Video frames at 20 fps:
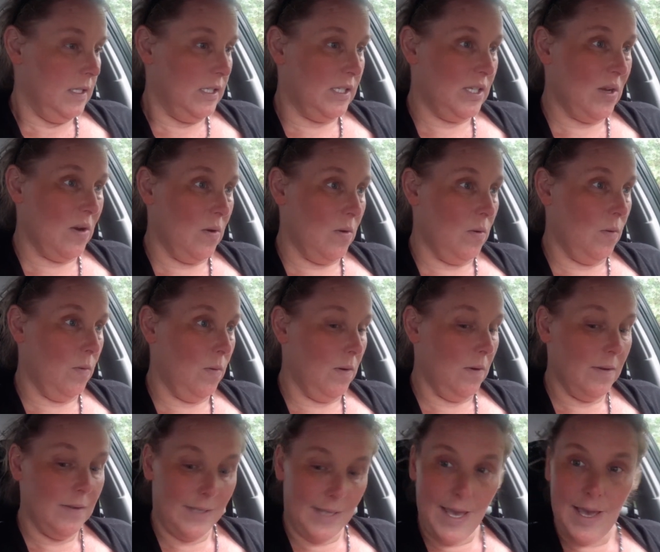So
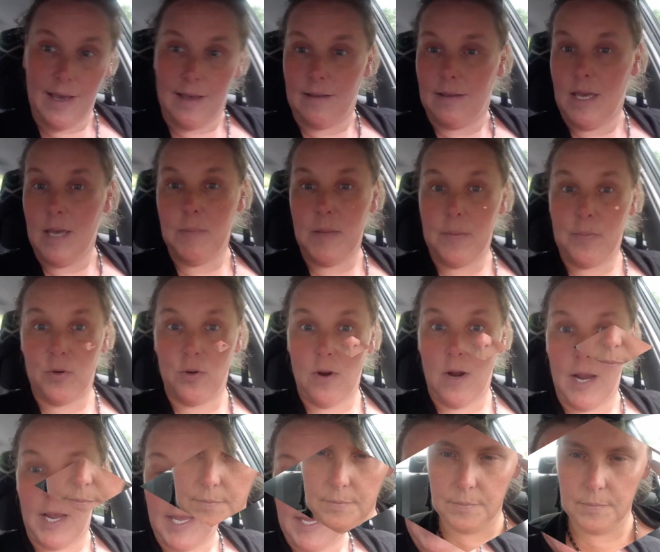yeah, hip hip
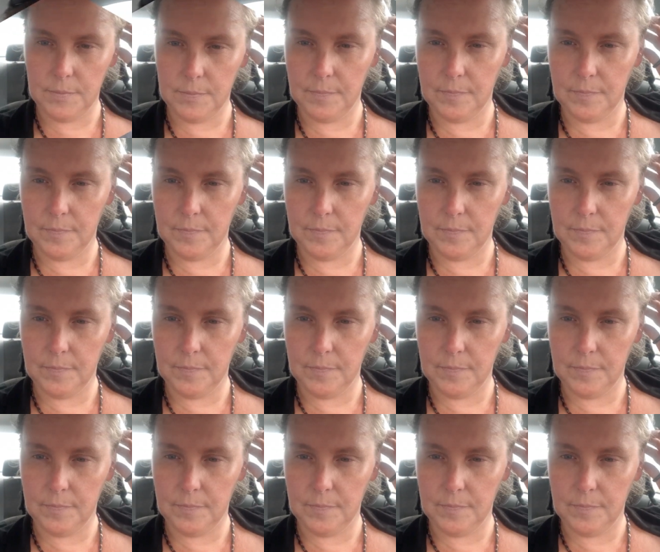hooray.